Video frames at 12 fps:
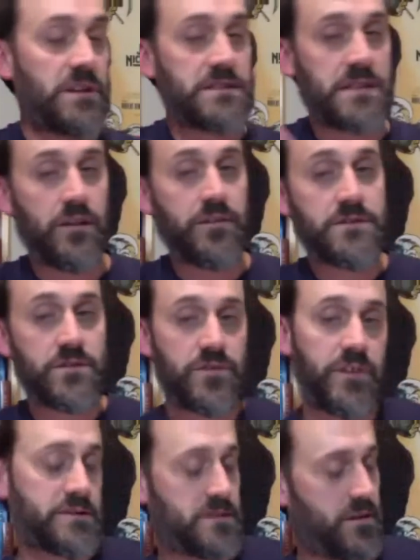tell these are
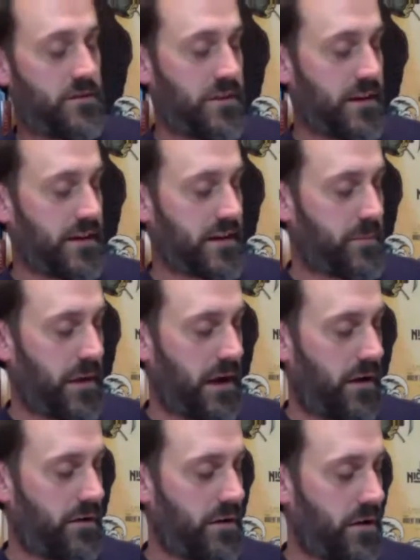things they're thinking
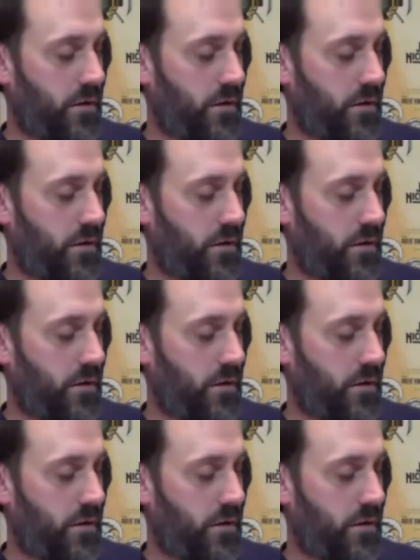about.